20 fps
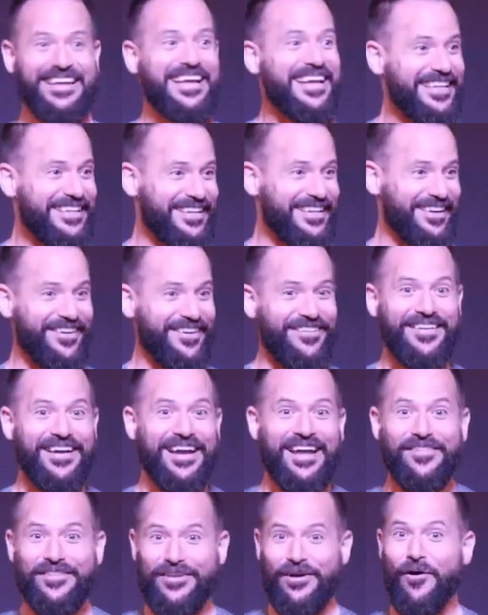you know,
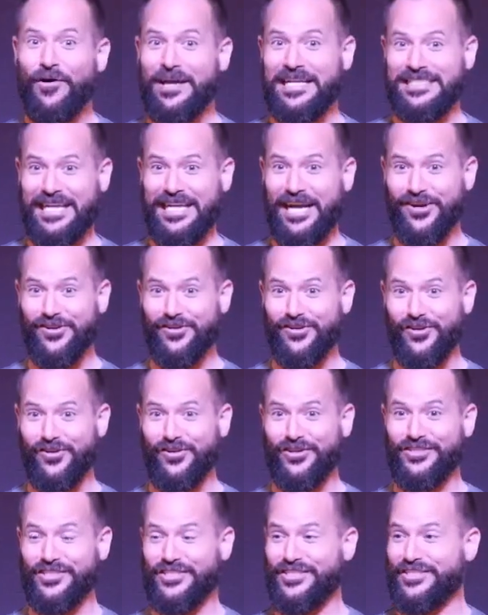the whole entire
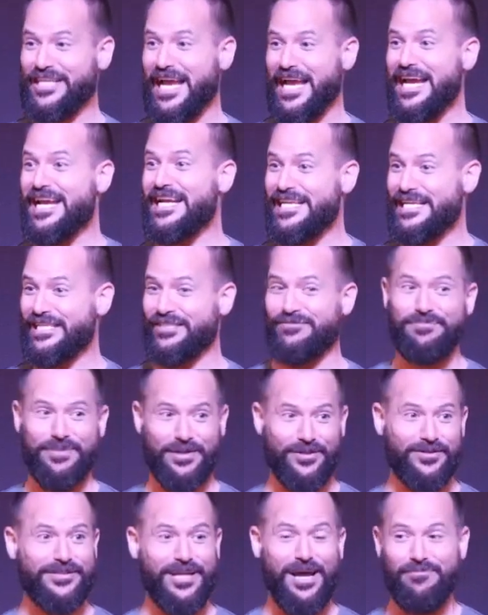society is
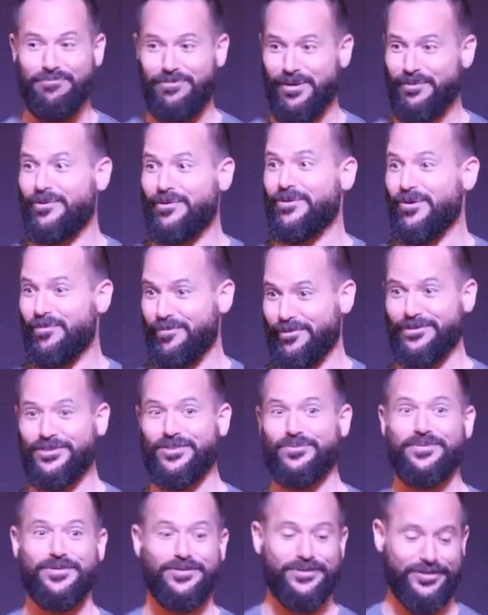built on biblical
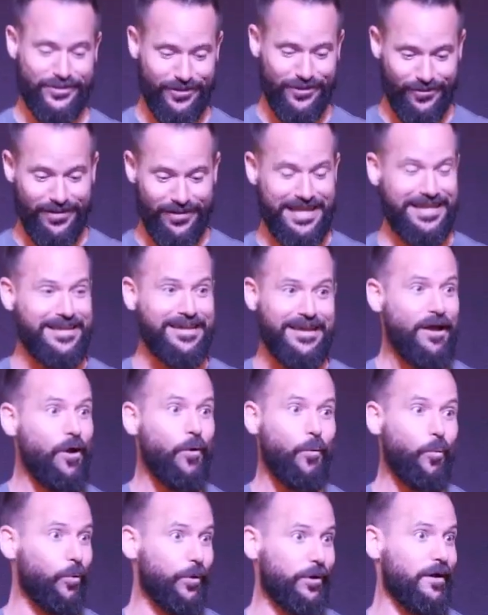principles. So, like,
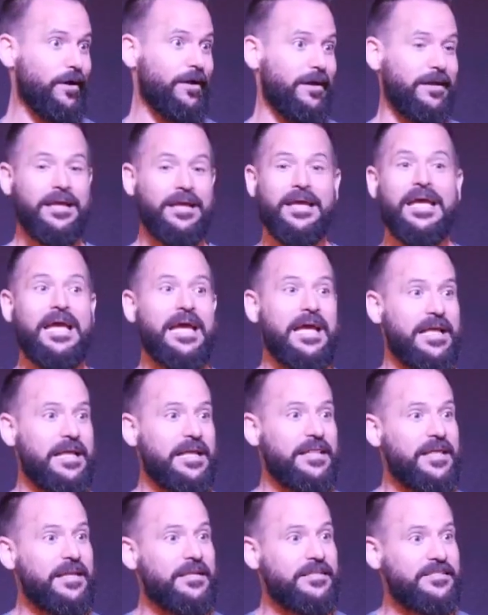we're good.
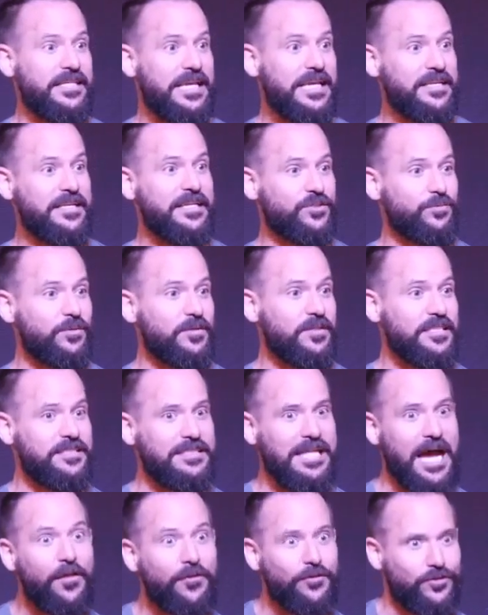And then Satan gets released.
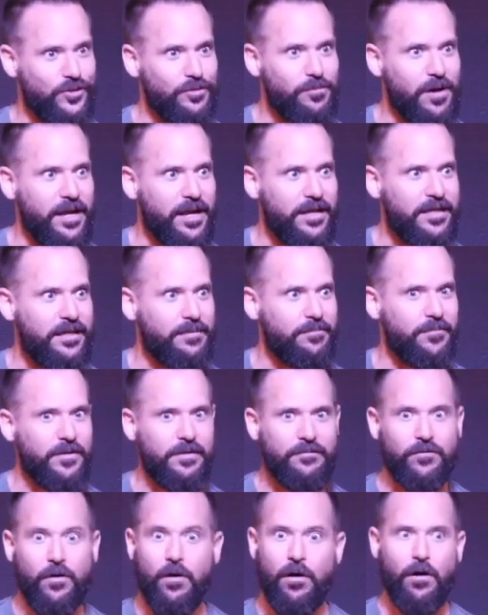Now there's demonic.
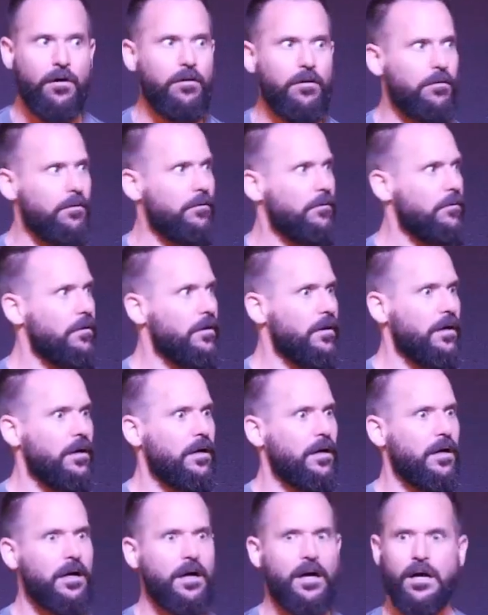oh,
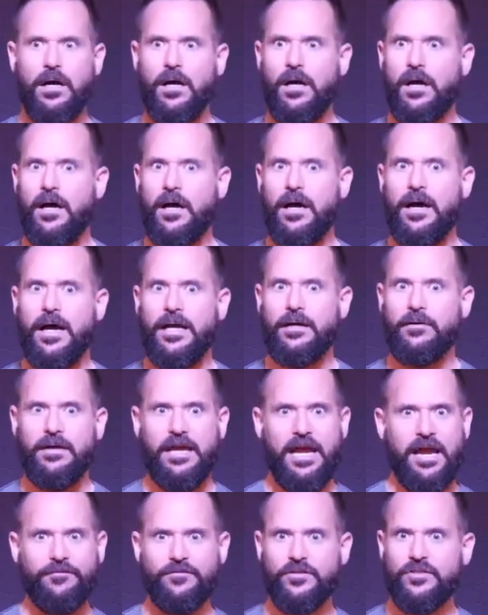I don't
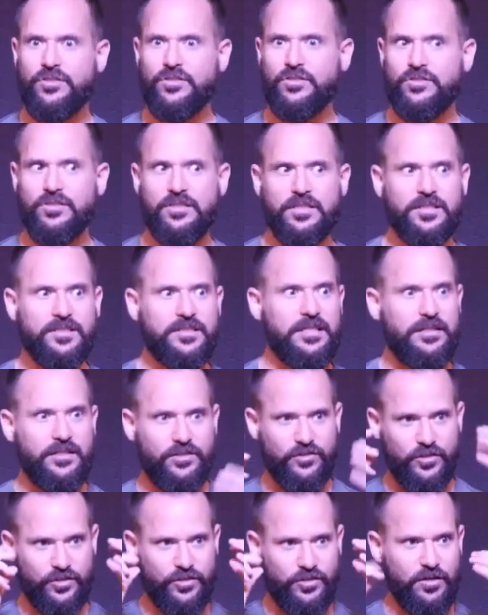have to choose this. And
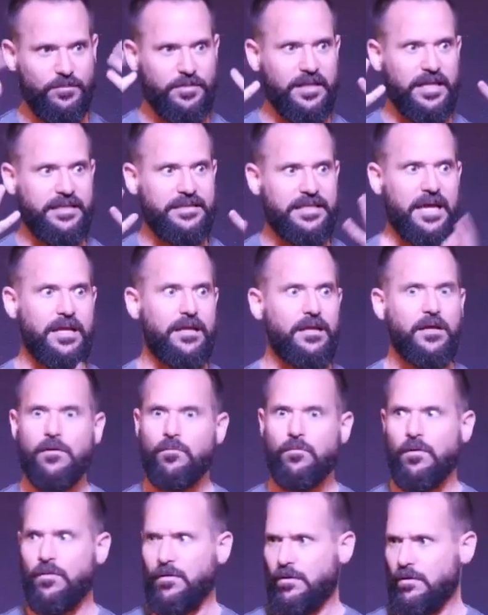there's, there's going to be like that.
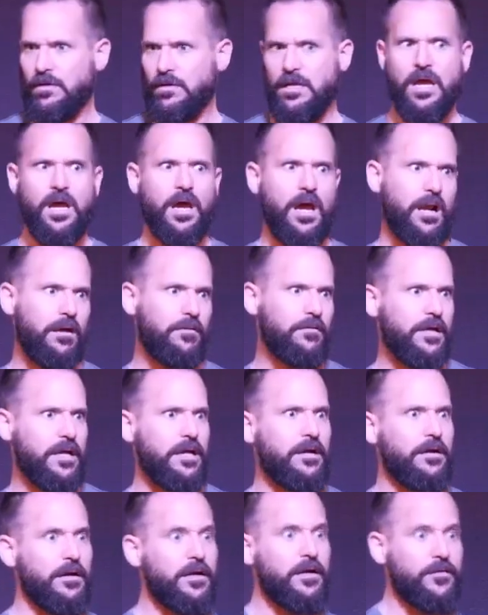Well, then, yeah, I don't
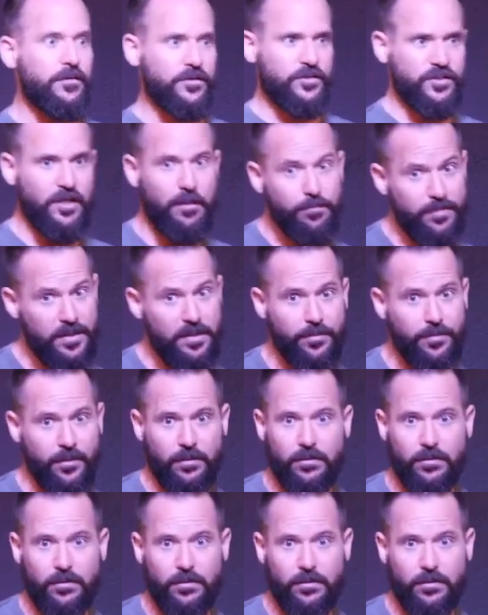care. There's some people